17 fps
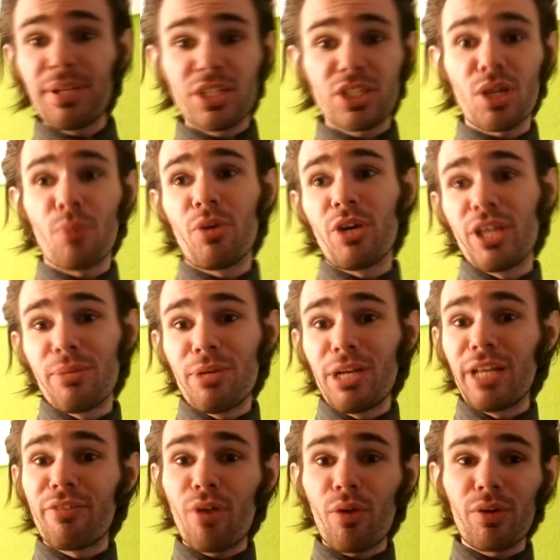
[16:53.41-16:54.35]
somewhere in the
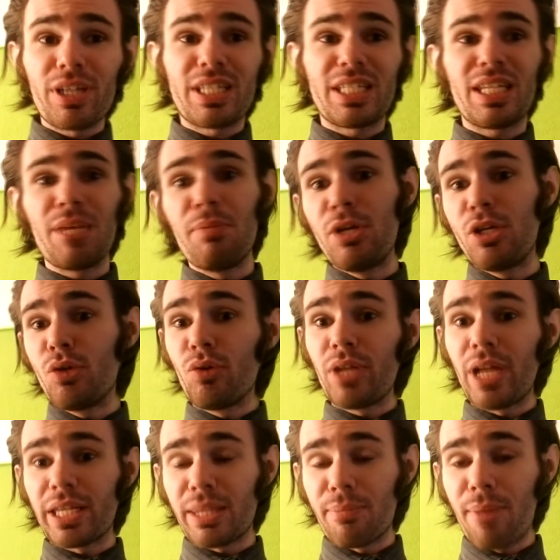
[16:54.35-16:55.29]
middle. You've already seen me do
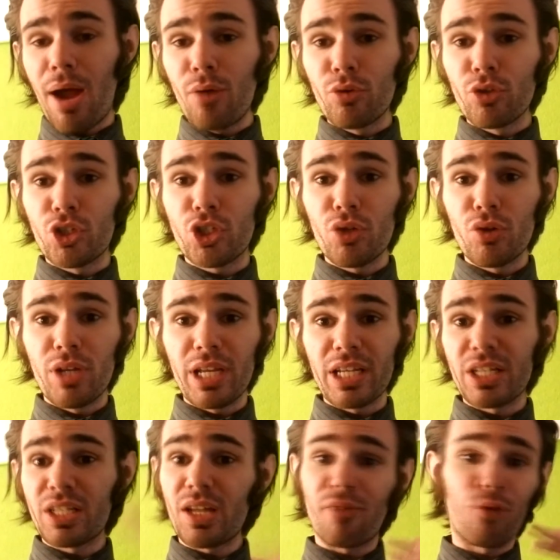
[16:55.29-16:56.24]
like the mountain shooting
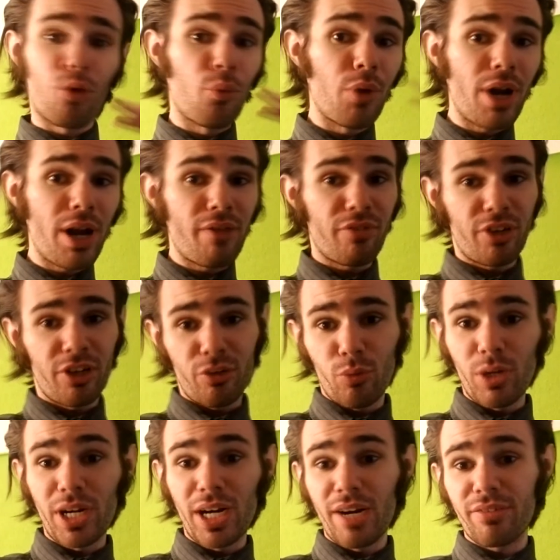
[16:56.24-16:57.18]
and stuff, or
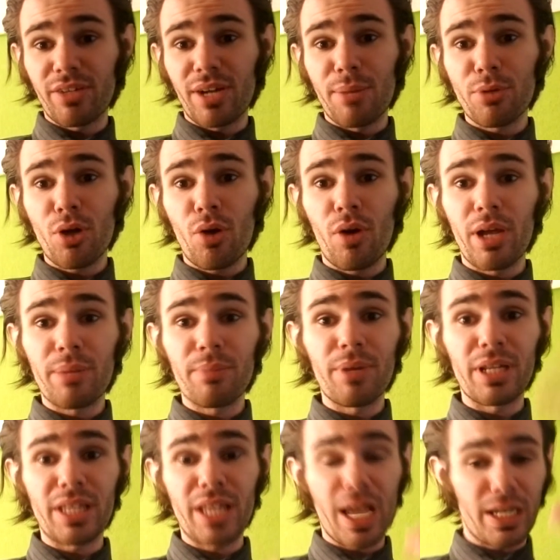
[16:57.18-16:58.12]
wherever I'm going,
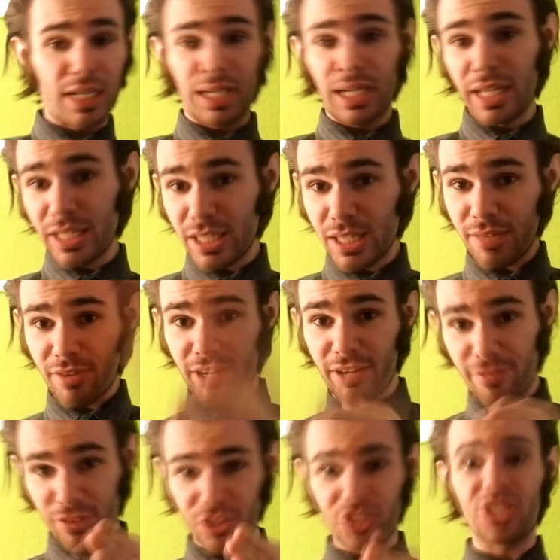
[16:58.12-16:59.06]
but technically this is the very
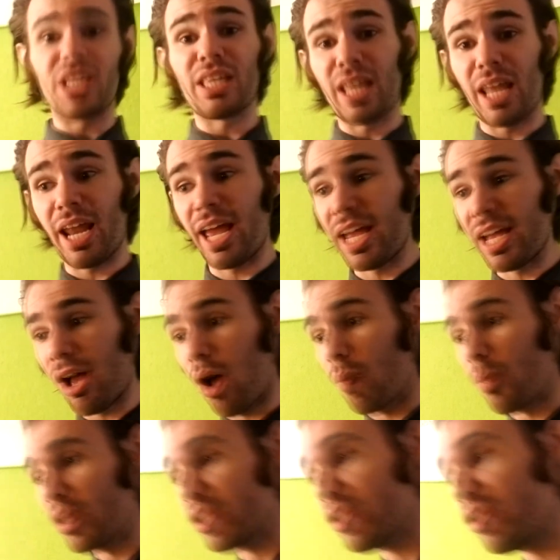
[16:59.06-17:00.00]
first thing that I
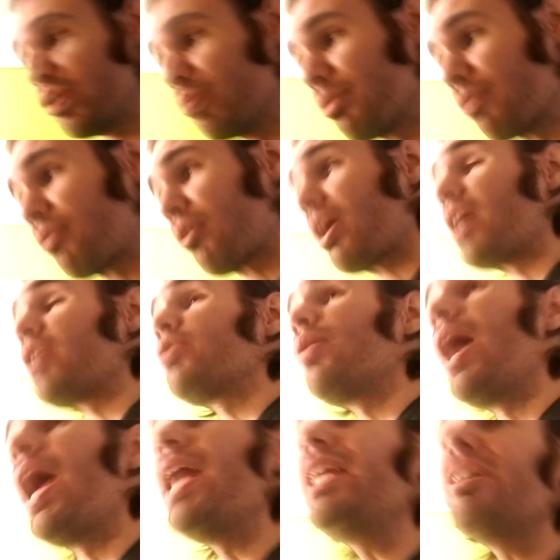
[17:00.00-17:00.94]
always do before I
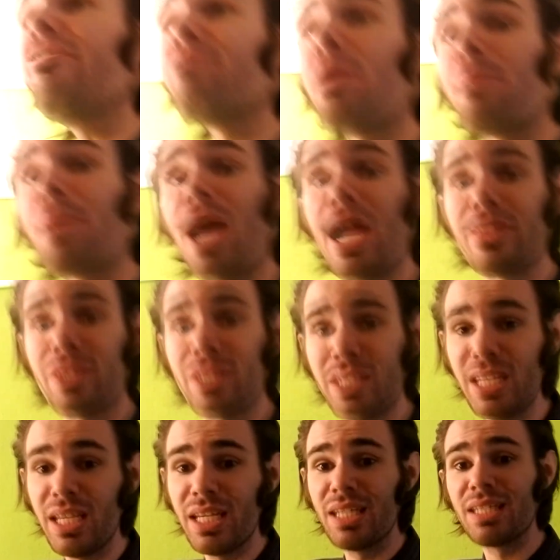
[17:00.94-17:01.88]
do any of my behind the
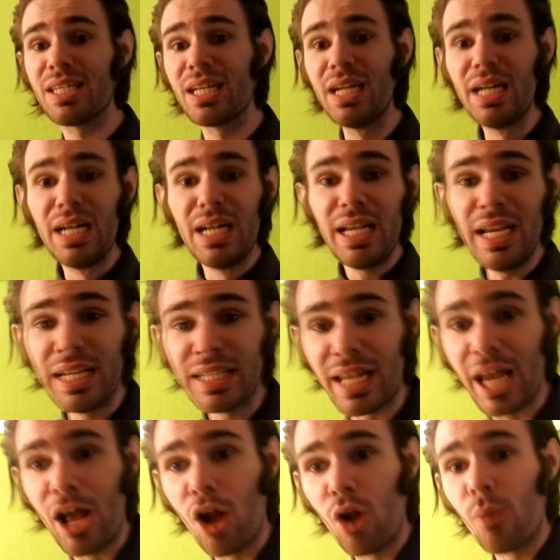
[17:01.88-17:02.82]
scenes, is
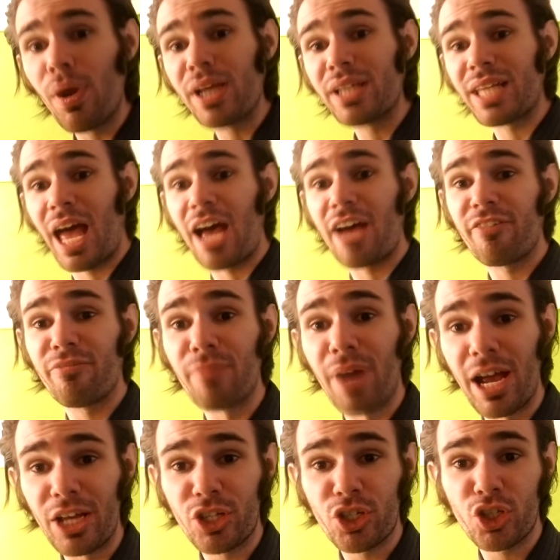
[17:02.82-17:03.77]
I always have
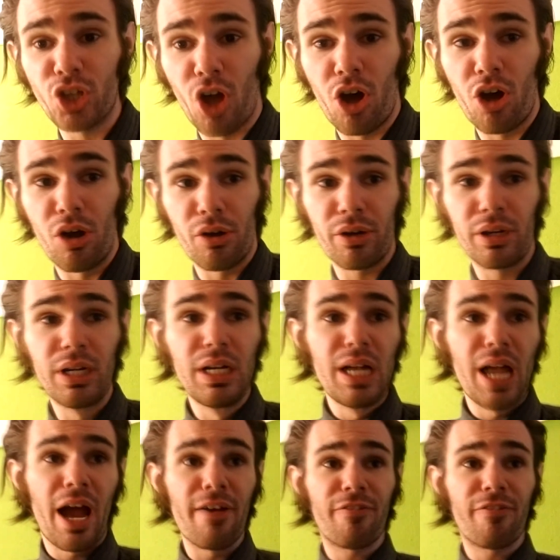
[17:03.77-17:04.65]
my song. I